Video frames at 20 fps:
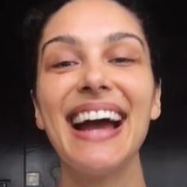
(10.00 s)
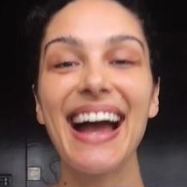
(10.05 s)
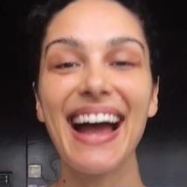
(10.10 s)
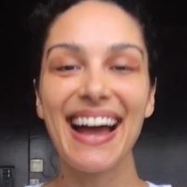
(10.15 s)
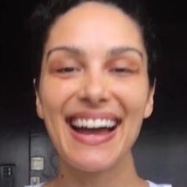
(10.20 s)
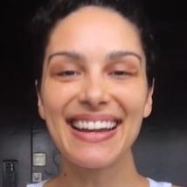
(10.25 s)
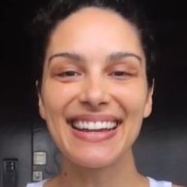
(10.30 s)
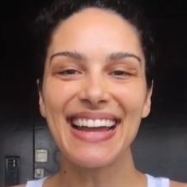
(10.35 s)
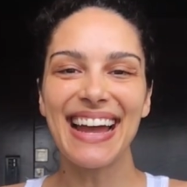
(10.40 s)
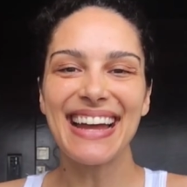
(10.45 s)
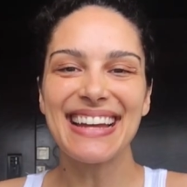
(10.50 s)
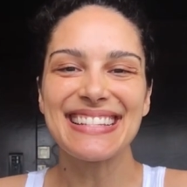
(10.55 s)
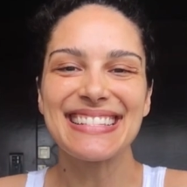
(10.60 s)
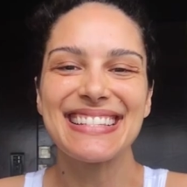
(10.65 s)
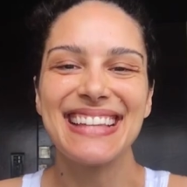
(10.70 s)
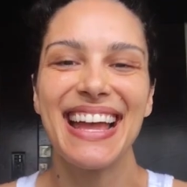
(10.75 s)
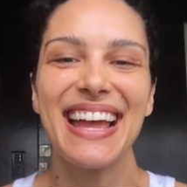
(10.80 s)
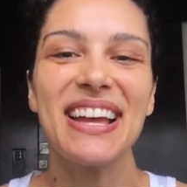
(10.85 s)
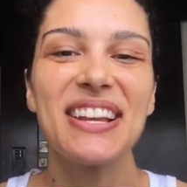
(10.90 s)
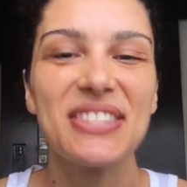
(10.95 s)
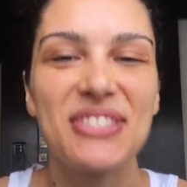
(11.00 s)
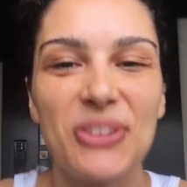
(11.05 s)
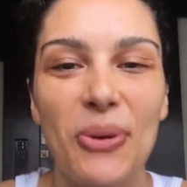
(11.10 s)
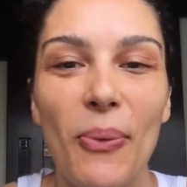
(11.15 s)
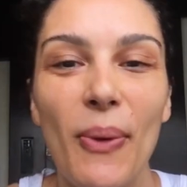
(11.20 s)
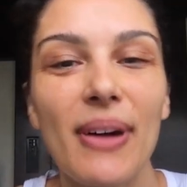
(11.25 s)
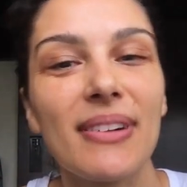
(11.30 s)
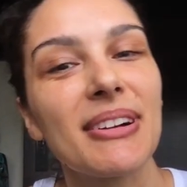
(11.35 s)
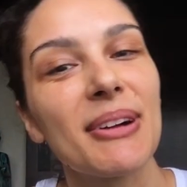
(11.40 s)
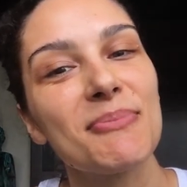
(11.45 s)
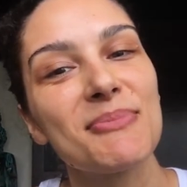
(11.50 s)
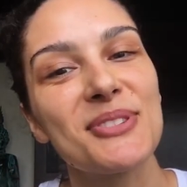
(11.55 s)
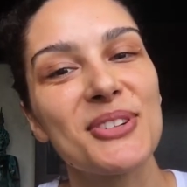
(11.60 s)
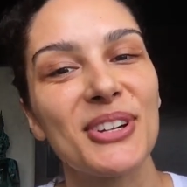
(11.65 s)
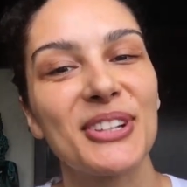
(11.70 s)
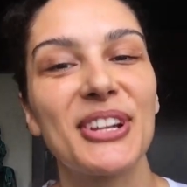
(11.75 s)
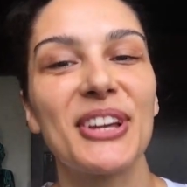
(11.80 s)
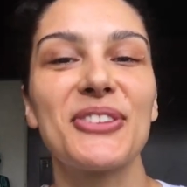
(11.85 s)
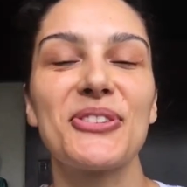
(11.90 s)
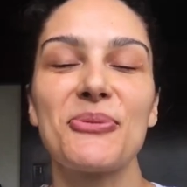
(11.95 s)
Hi guys, so welcome to
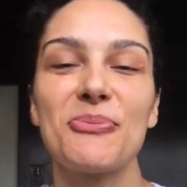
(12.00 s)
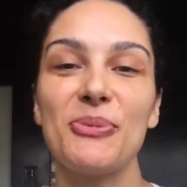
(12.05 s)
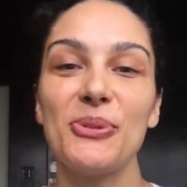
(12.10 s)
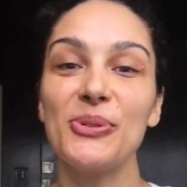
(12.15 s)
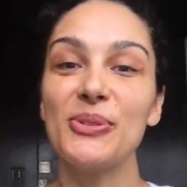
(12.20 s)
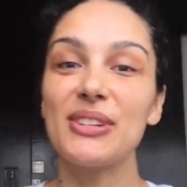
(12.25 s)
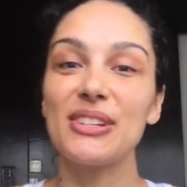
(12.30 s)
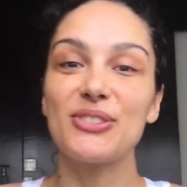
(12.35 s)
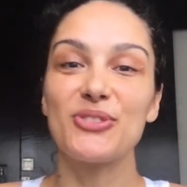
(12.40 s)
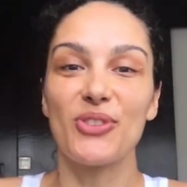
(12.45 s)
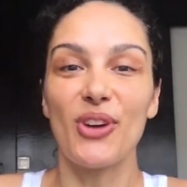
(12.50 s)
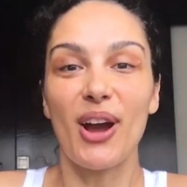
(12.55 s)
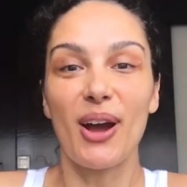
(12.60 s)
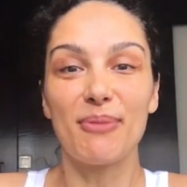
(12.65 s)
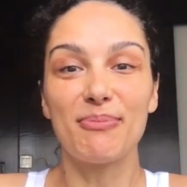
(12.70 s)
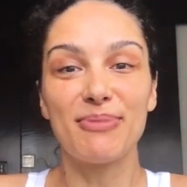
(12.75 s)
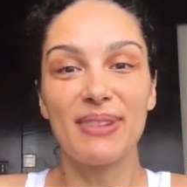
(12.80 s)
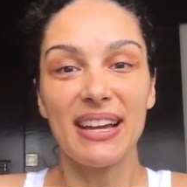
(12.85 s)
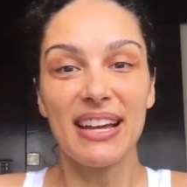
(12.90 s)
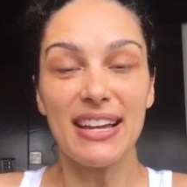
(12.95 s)
another beauty drop.